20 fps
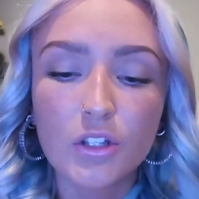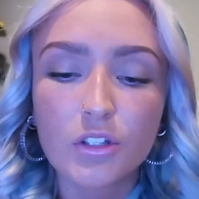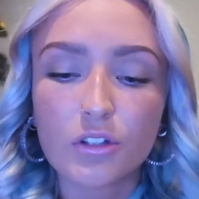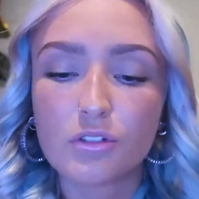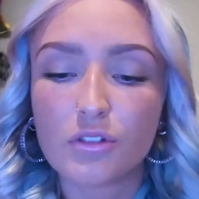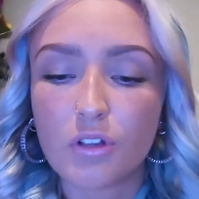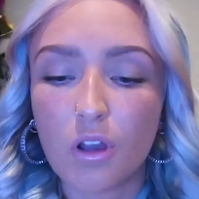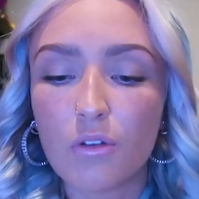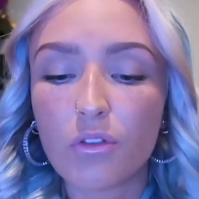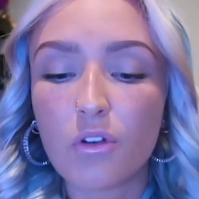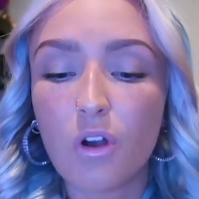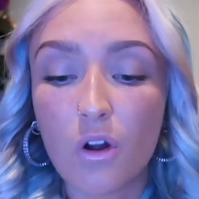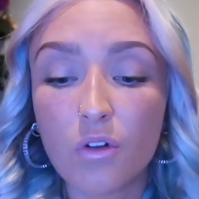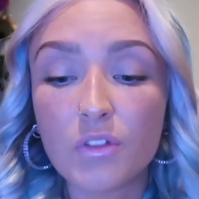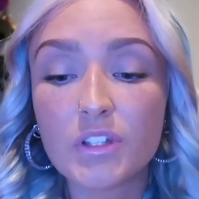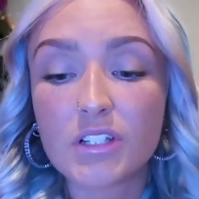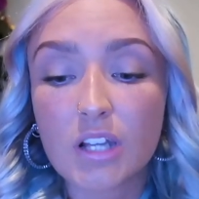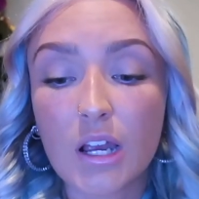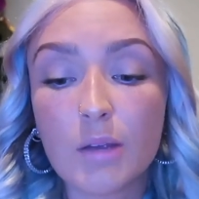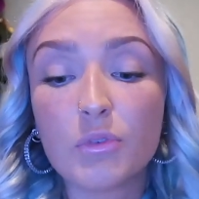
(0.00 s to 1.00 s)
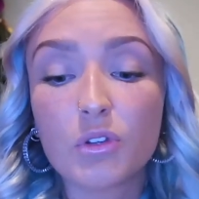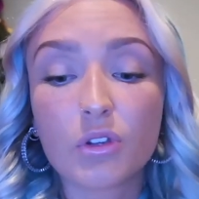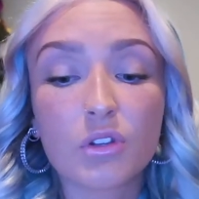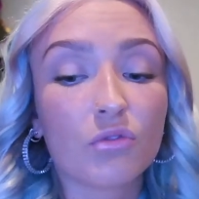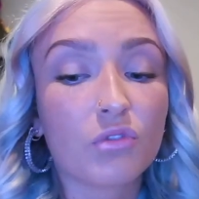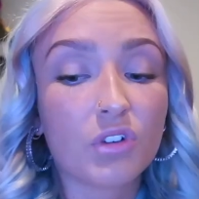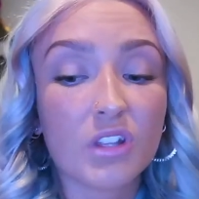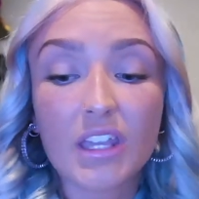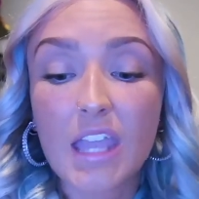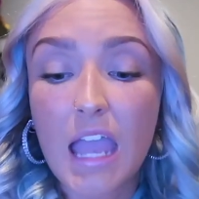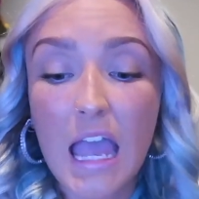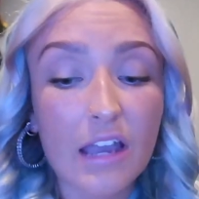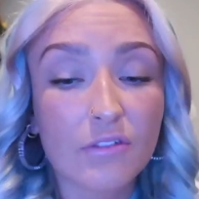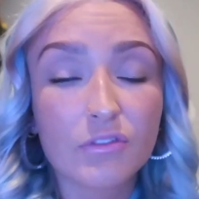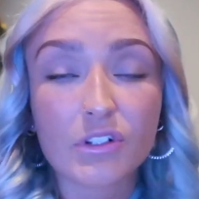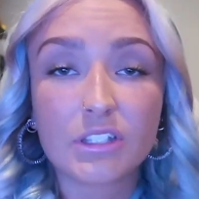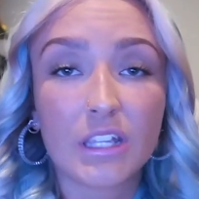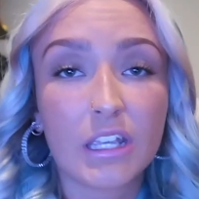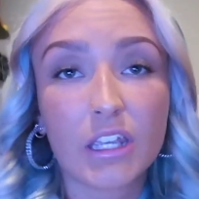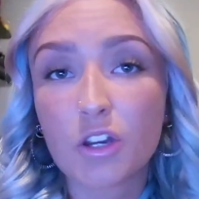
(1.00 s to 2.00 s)
So the only time you can really
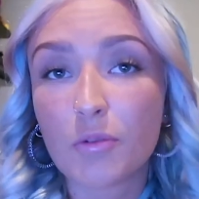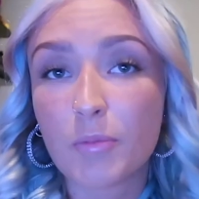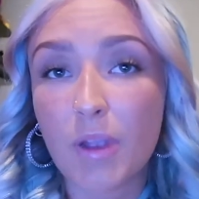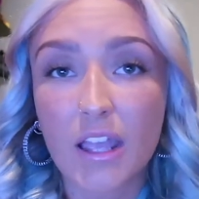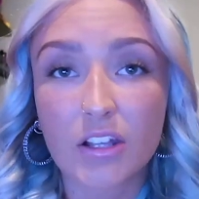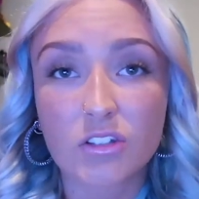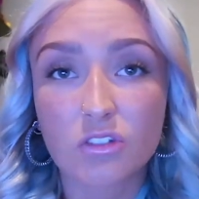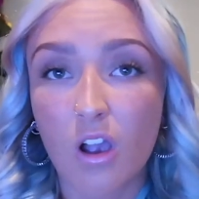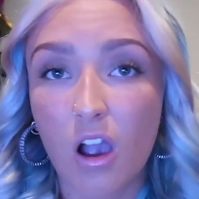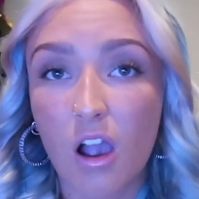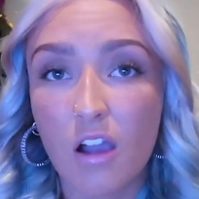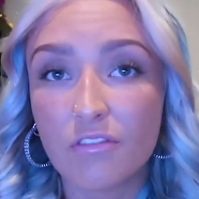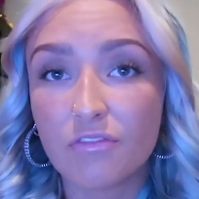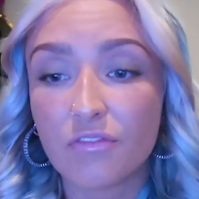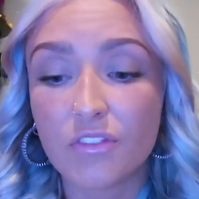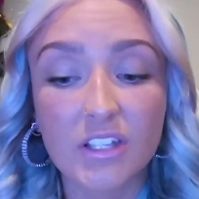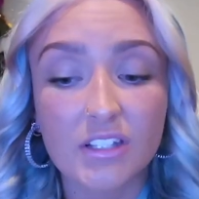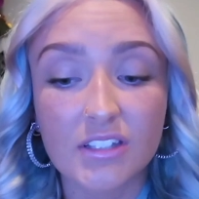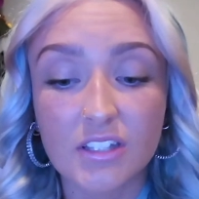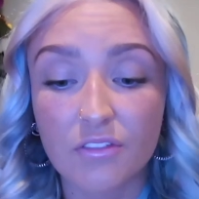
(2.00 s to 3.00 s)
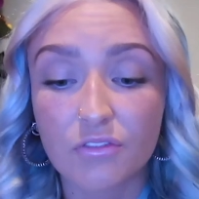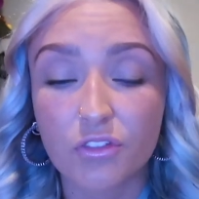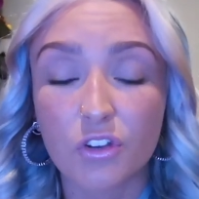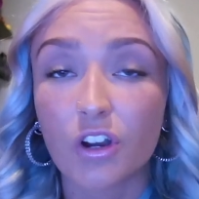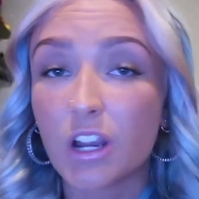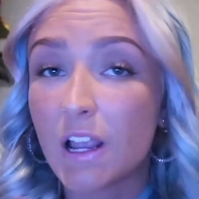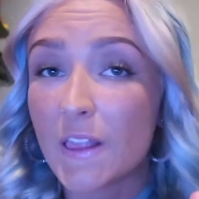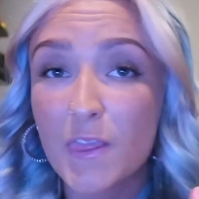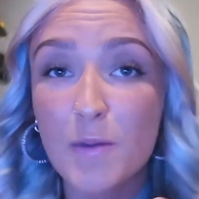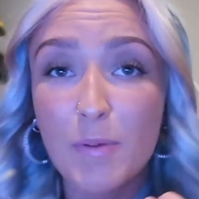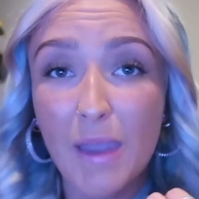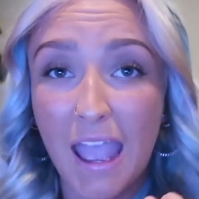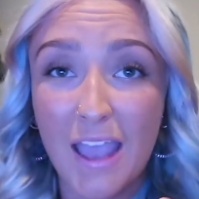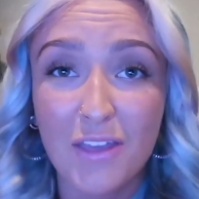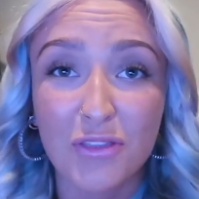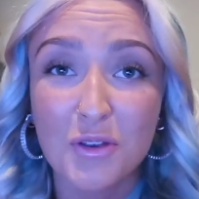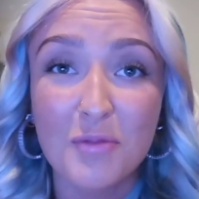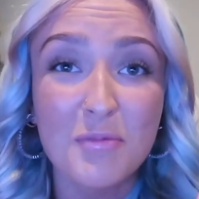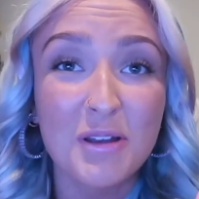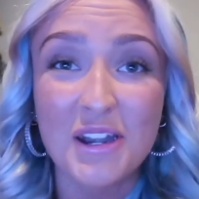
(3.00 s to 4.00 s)
ever take your mask off is if you're in the
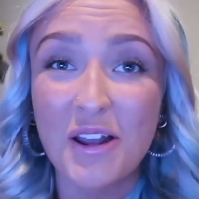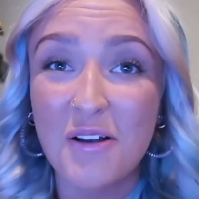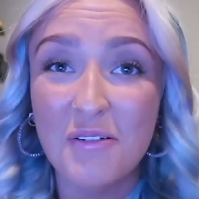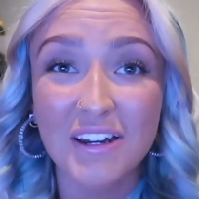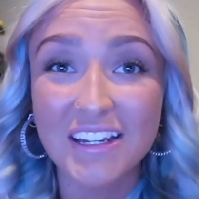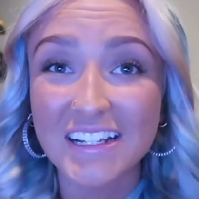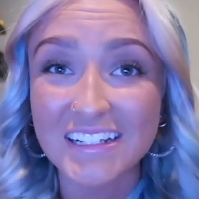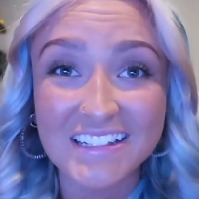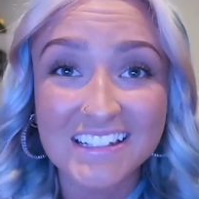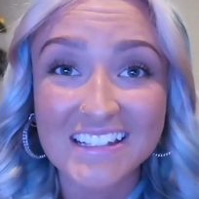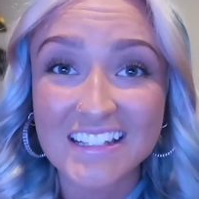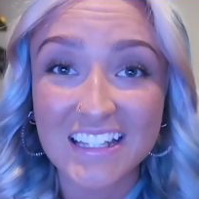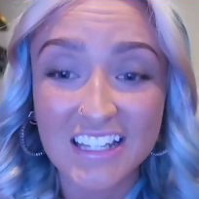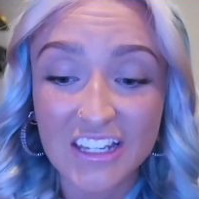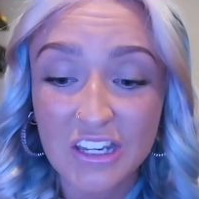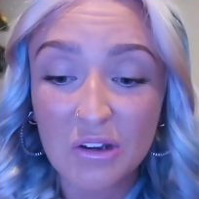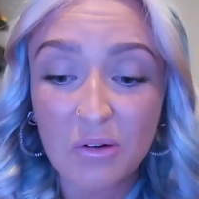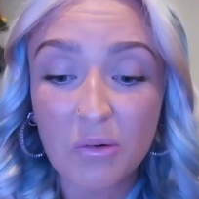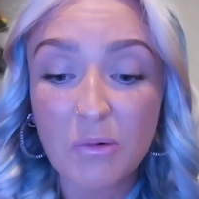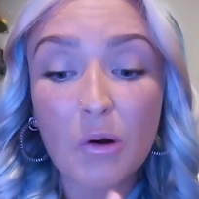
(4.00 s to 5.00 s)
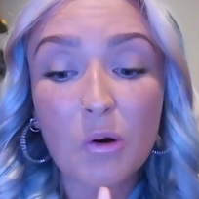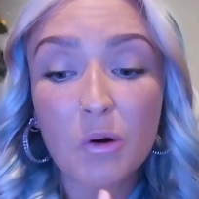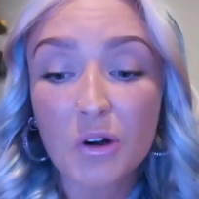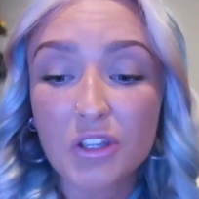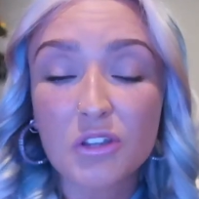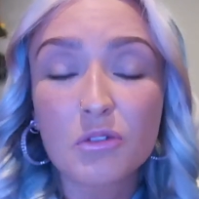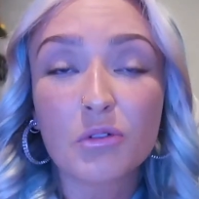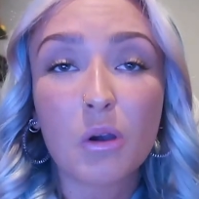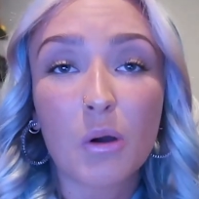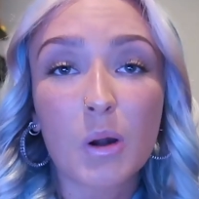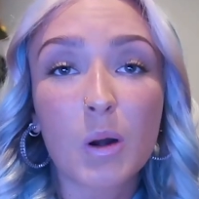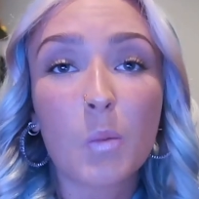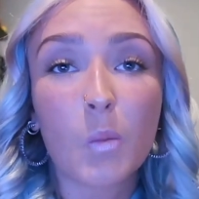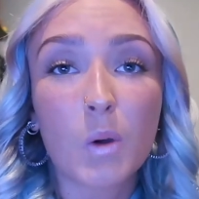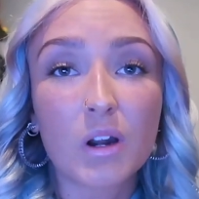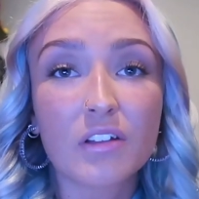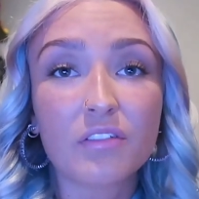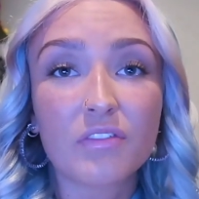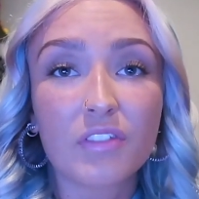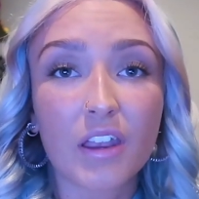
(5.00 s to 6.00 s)
bathroom and no one can see you, or you go to
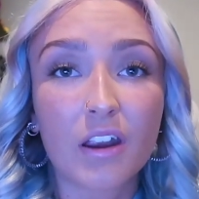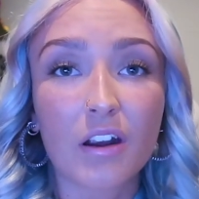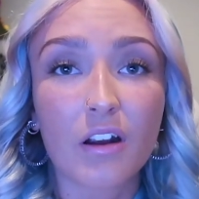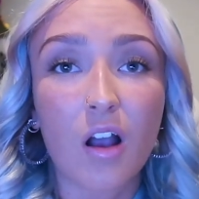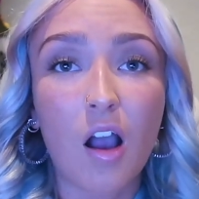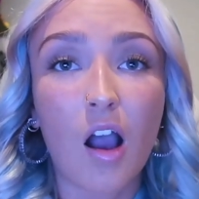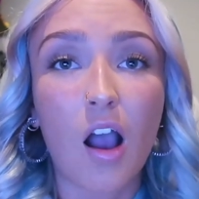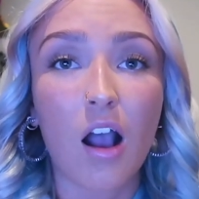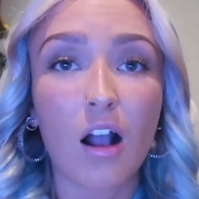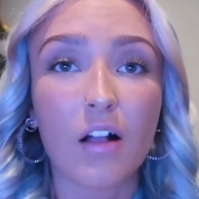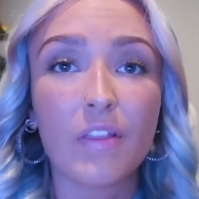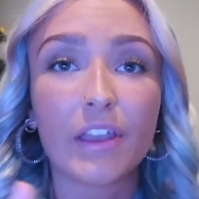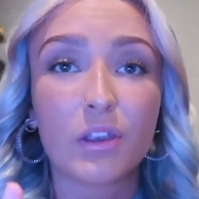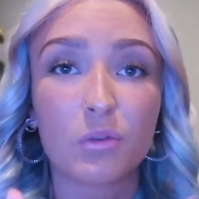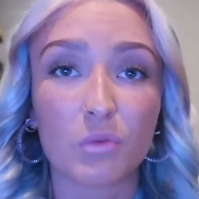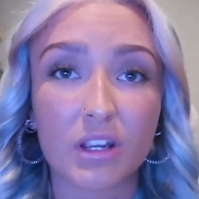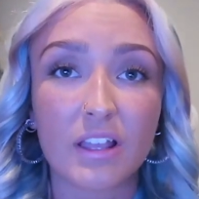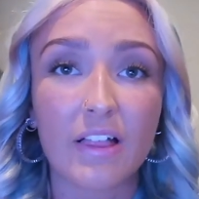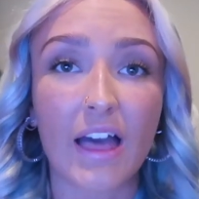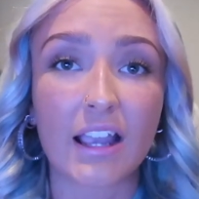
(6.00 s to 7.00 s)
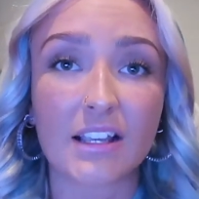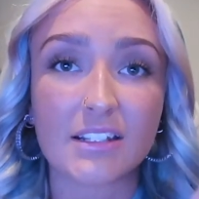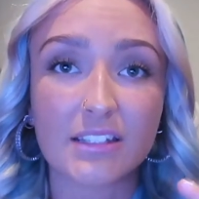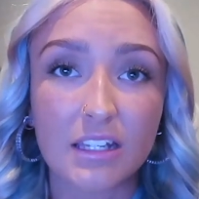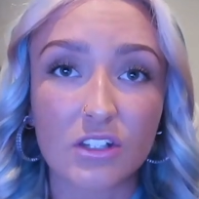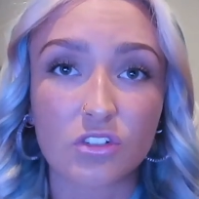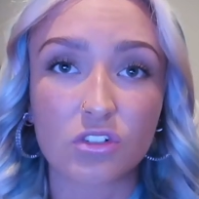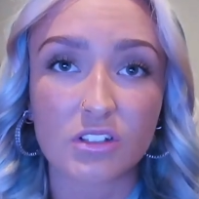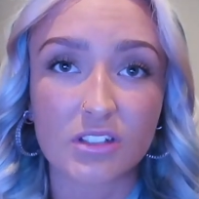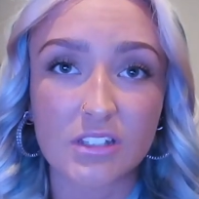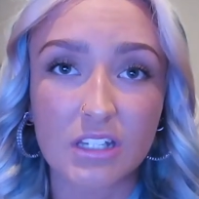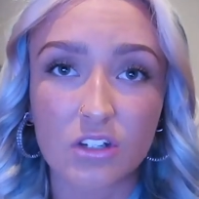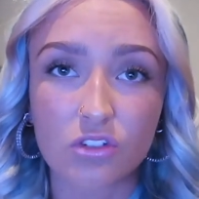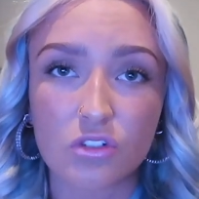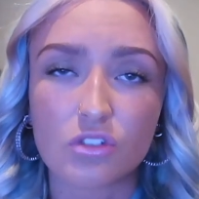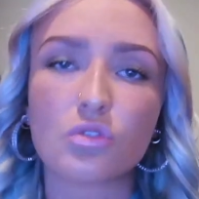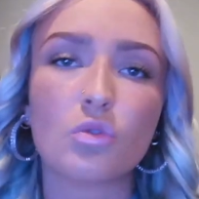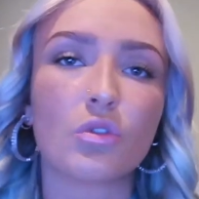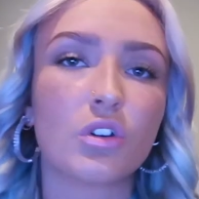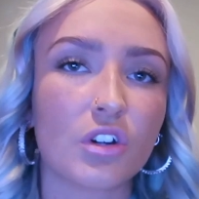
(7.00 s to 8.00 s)
one of their like relaxation
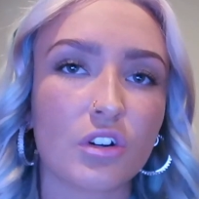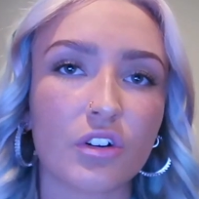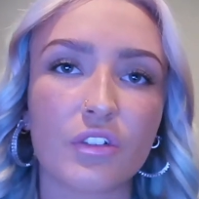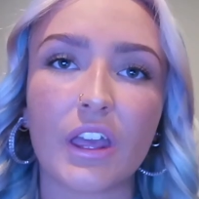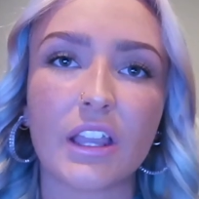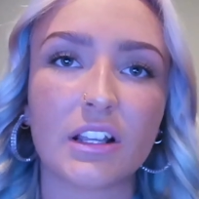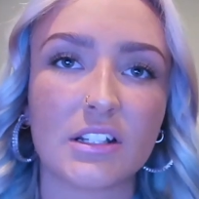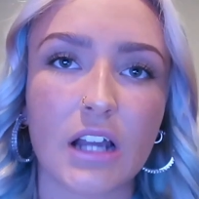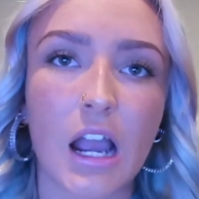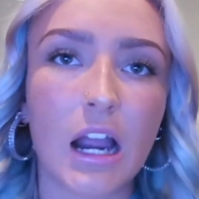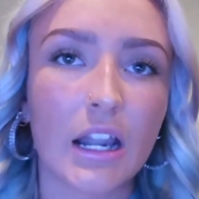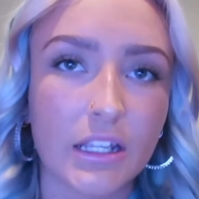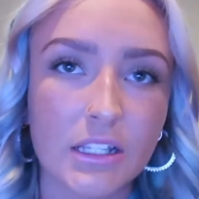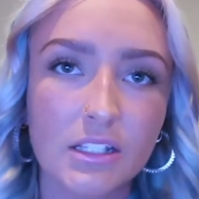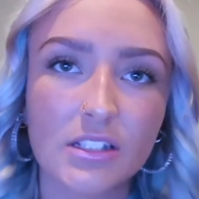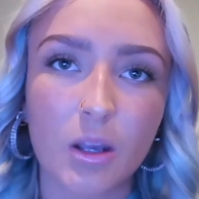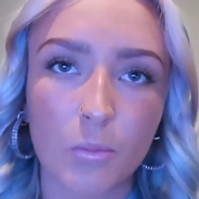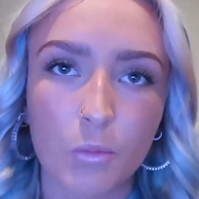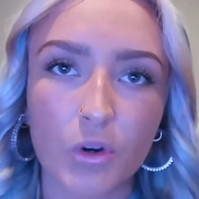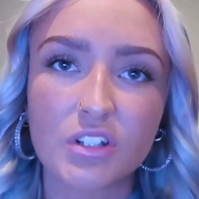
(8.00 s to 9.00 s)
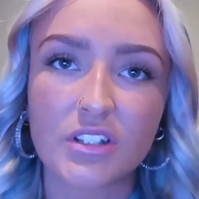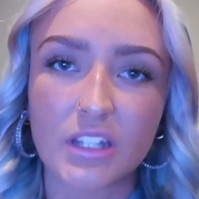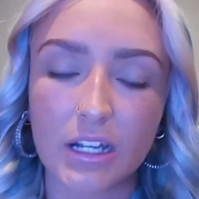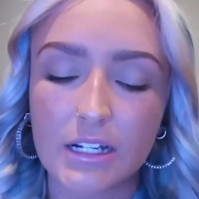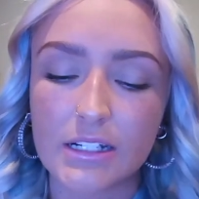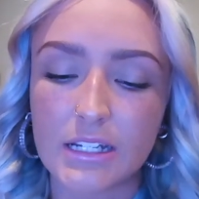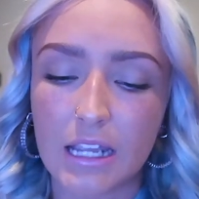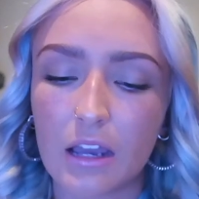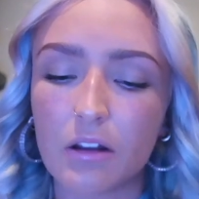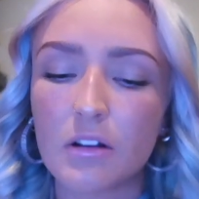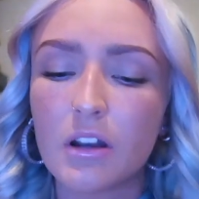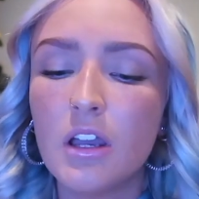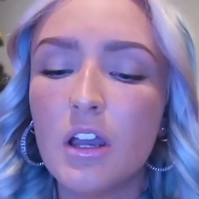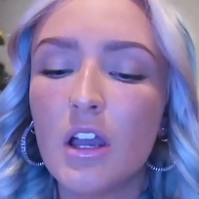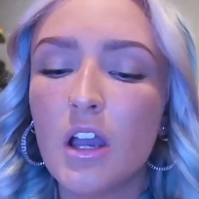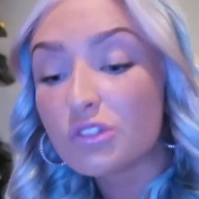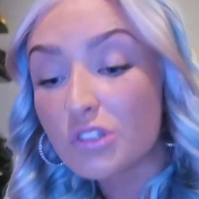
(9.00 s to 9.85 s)
stations, or you're like dining somewhere sitting down.